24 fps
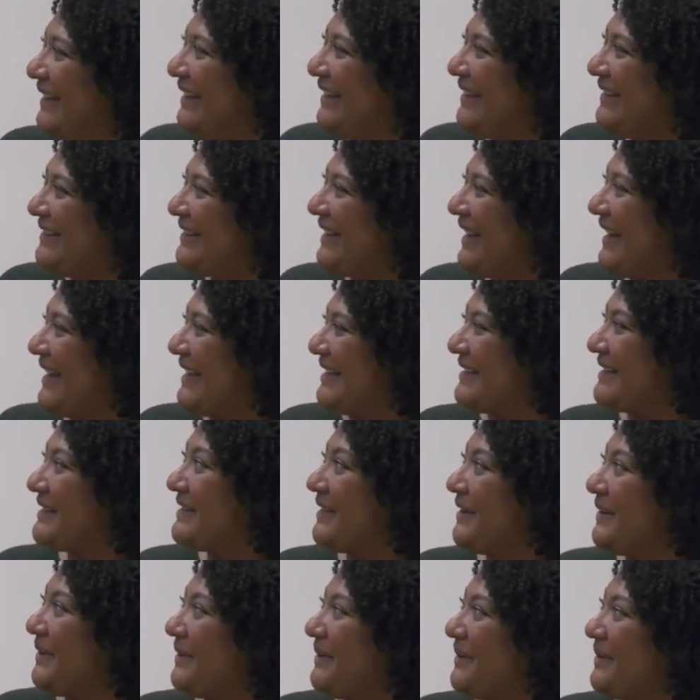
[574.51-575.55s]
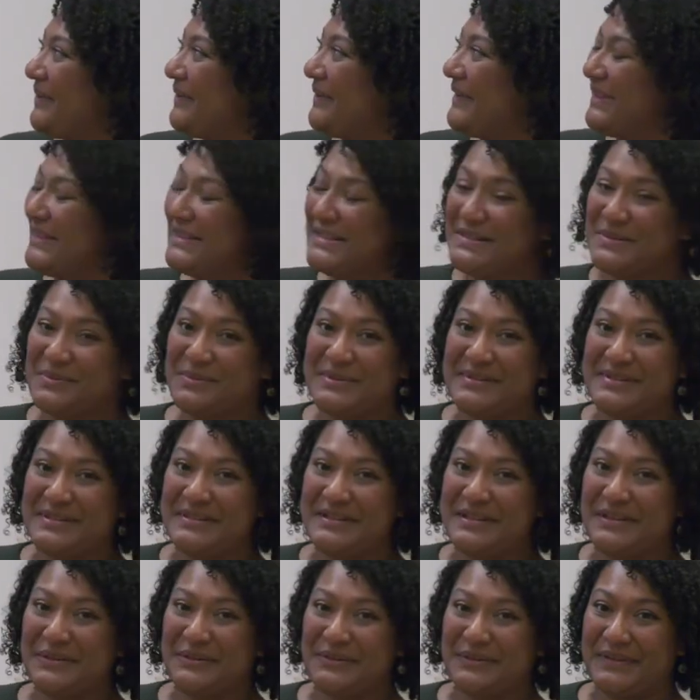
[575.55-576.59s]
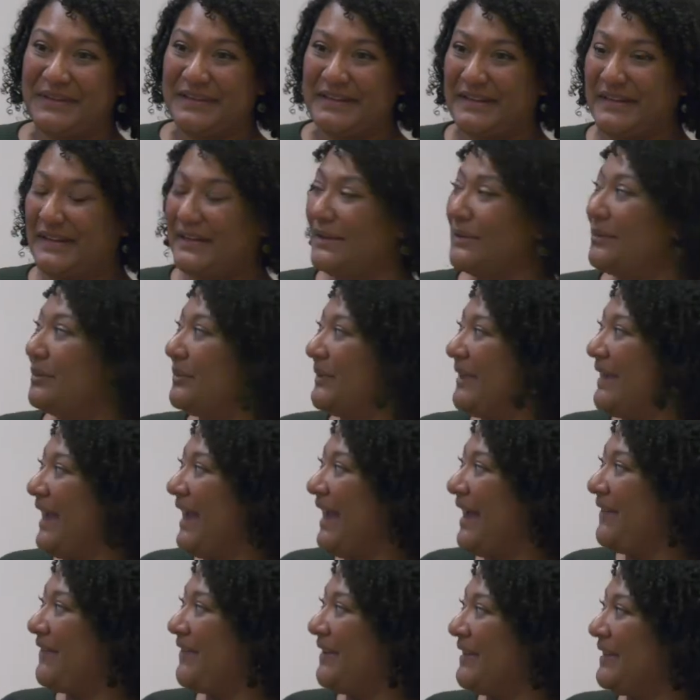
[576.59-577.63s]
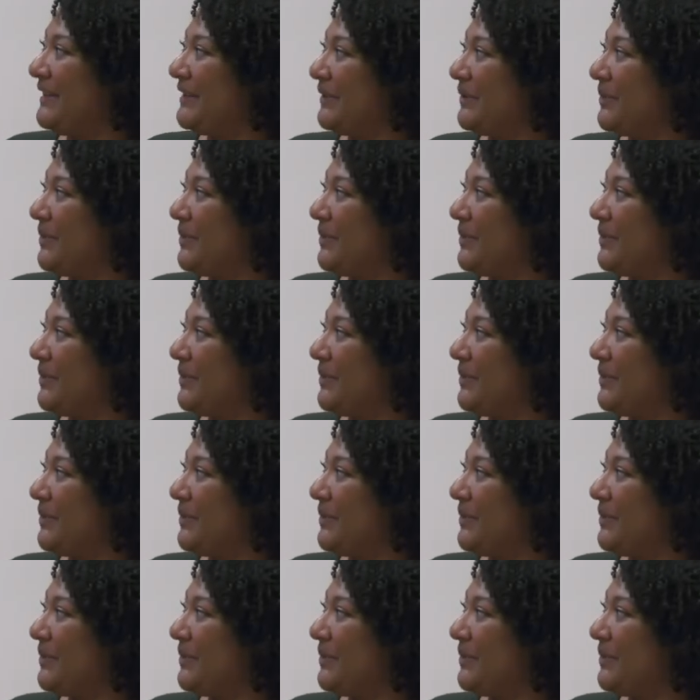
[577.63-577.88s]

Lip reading: Okay, so this was another thing. We haven't